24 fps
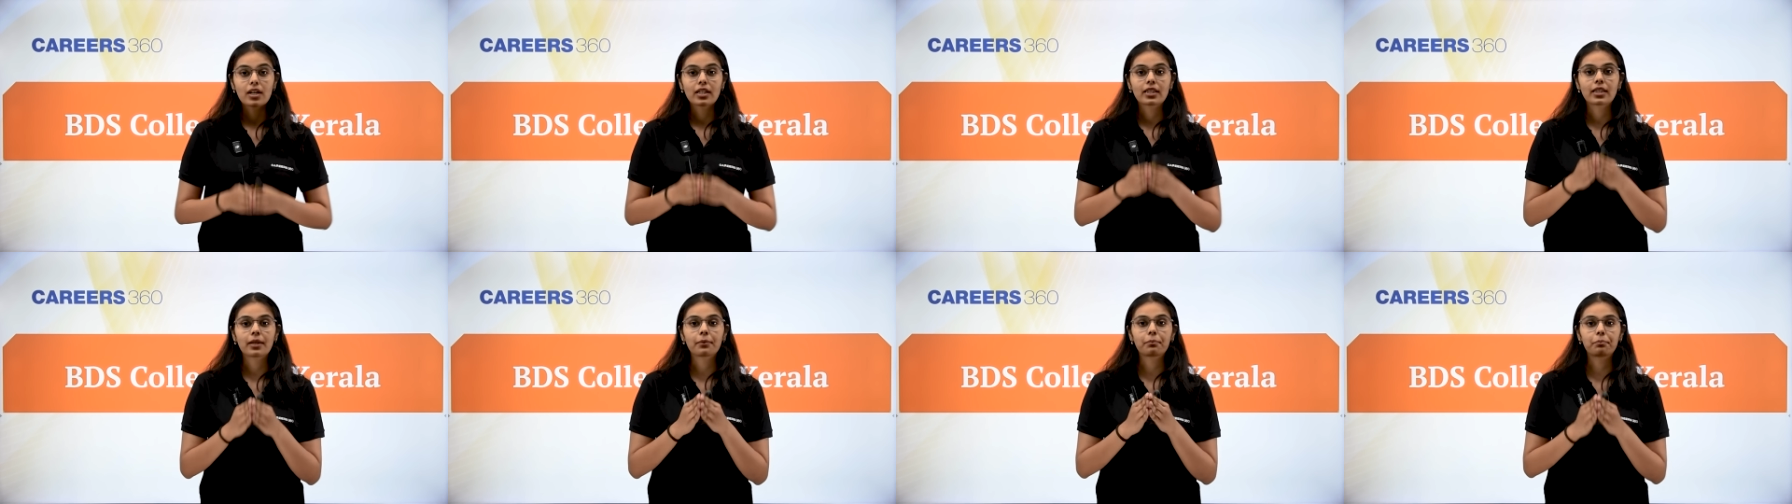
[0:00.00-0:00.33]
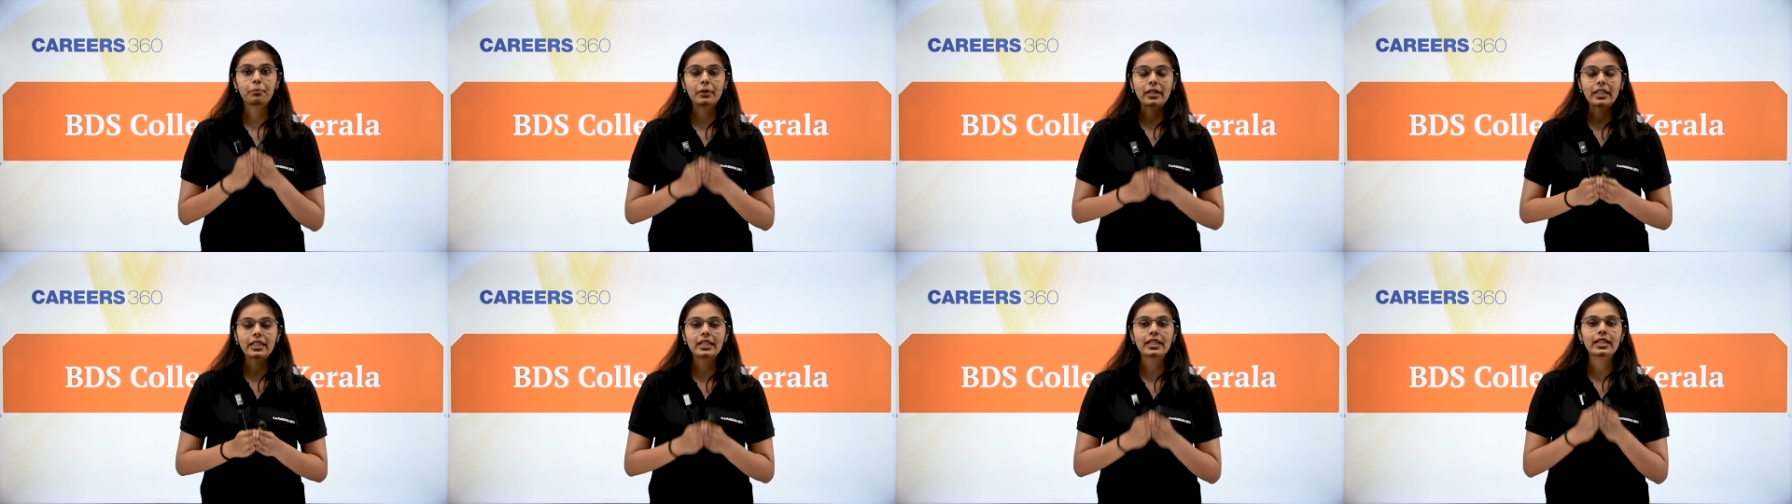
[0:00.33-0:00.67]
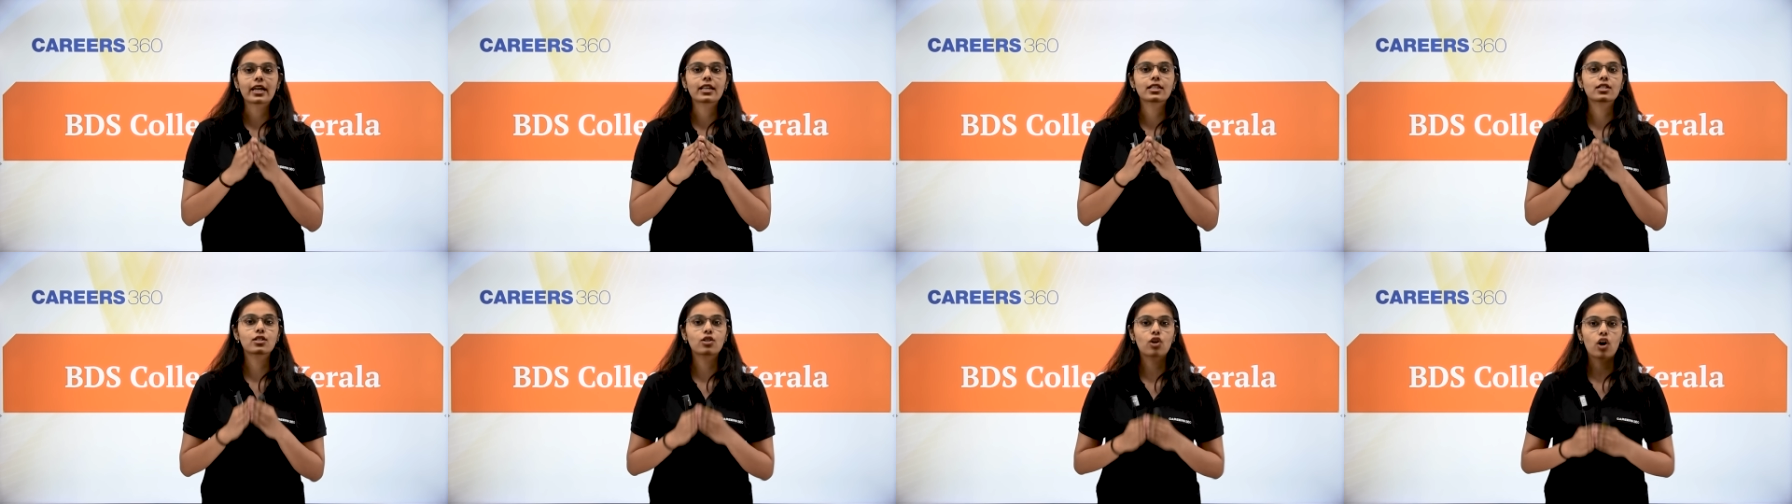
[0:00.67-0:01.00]
the
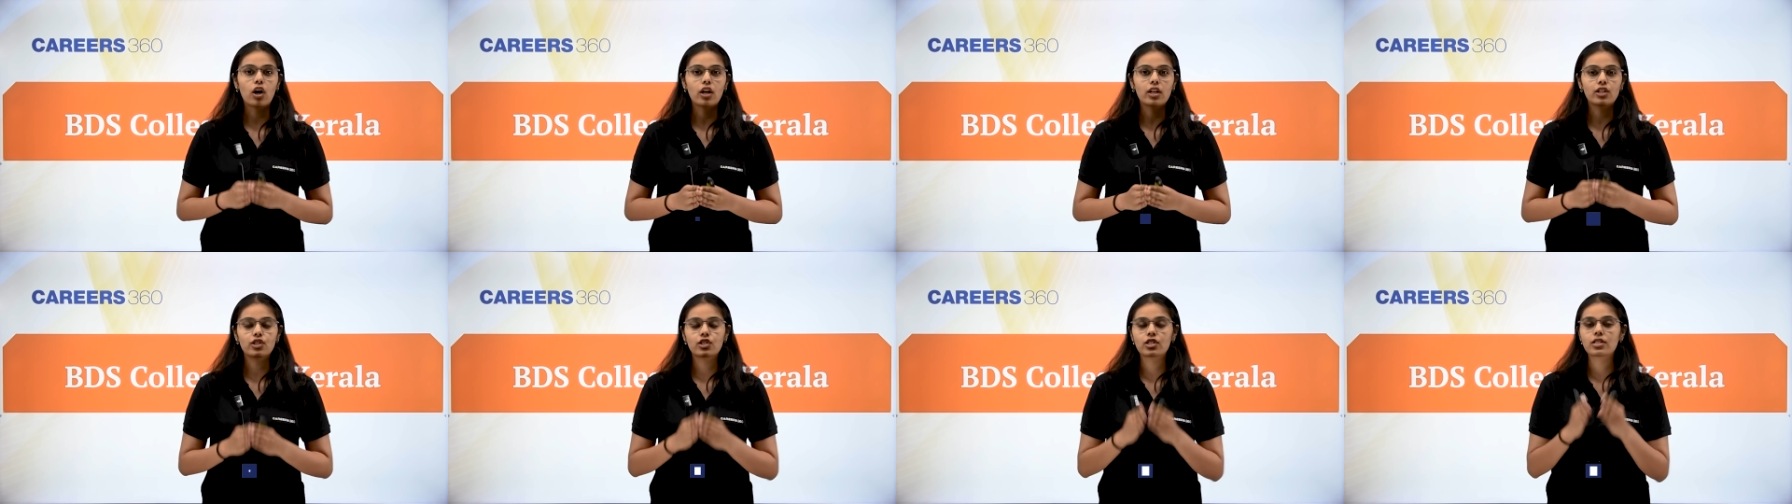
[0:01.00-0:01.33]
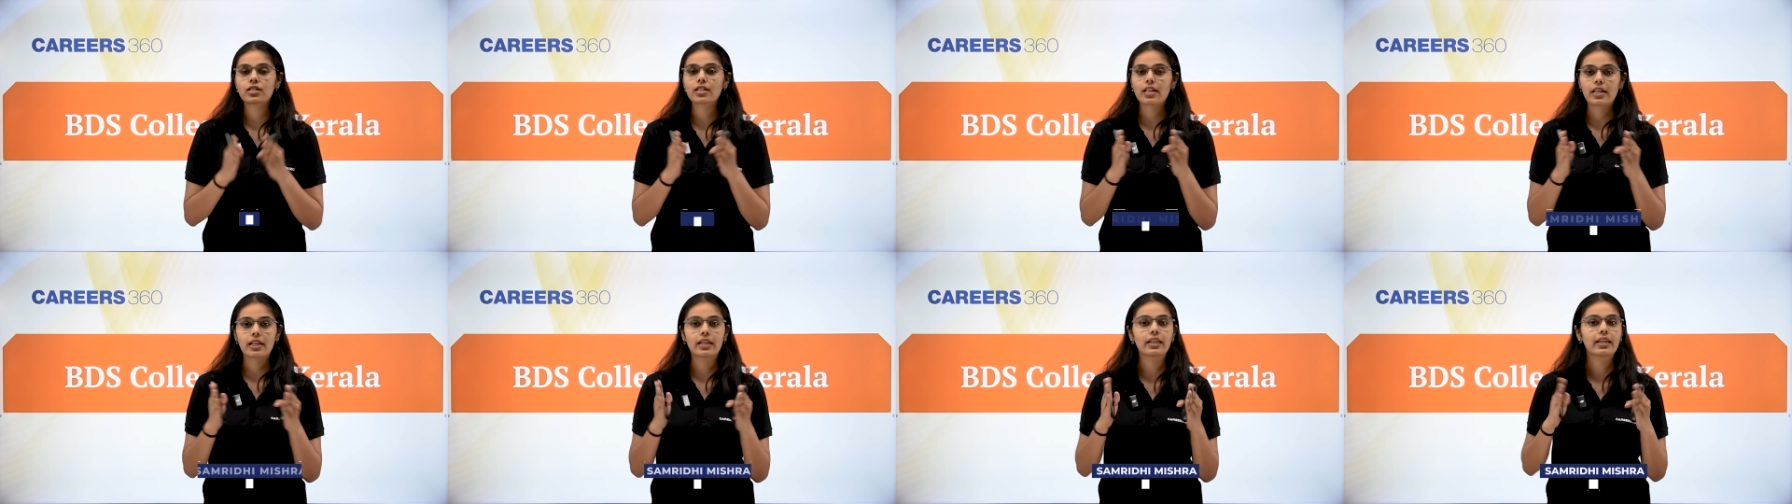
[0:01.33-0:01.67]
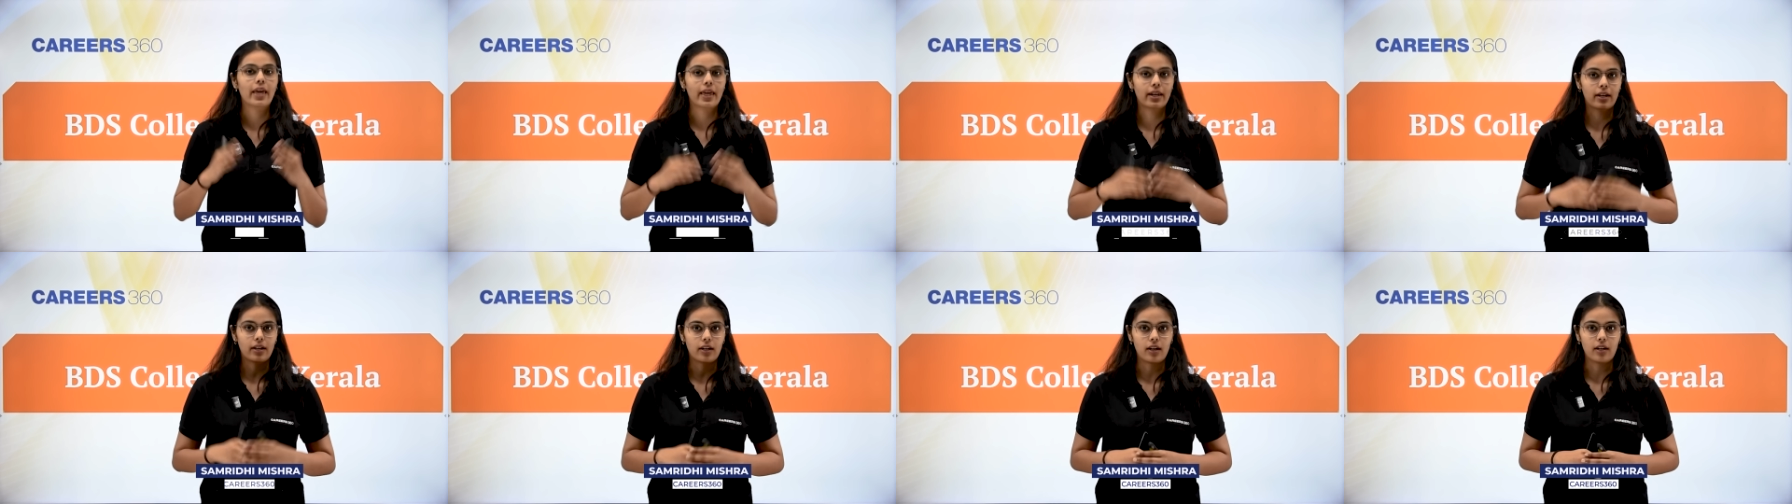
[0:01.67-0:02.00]
BDS colleges in
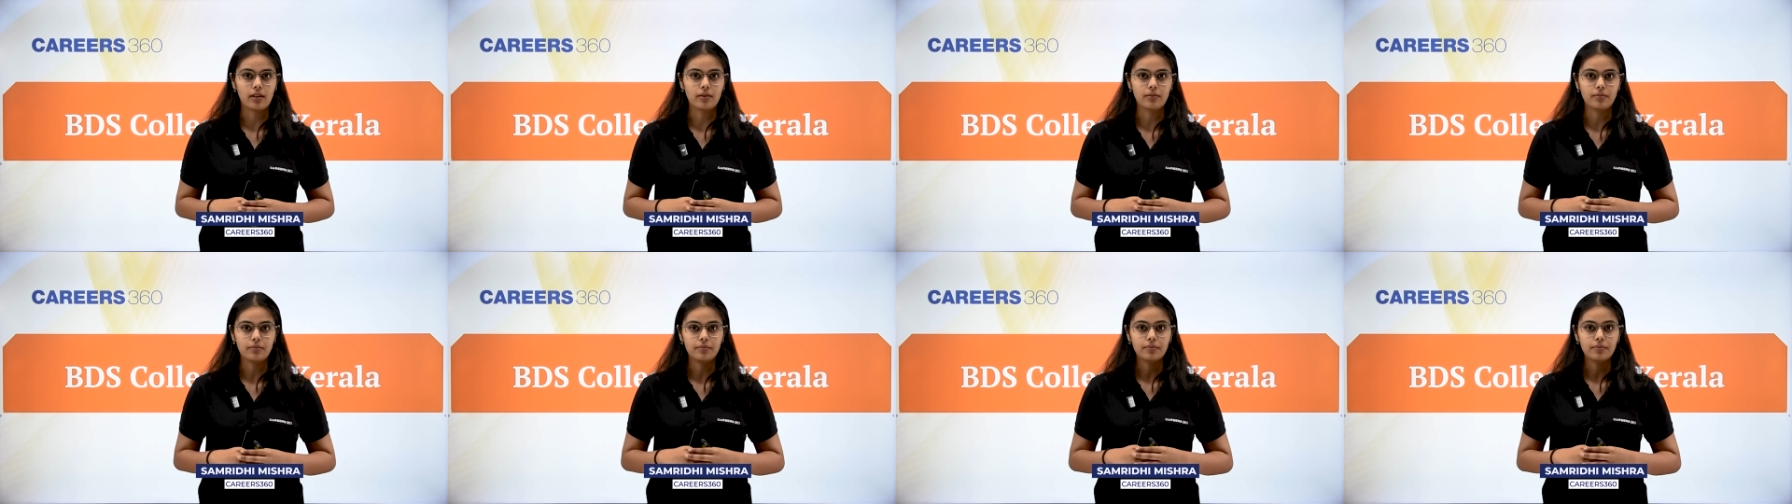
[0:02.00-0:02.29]
Kerala.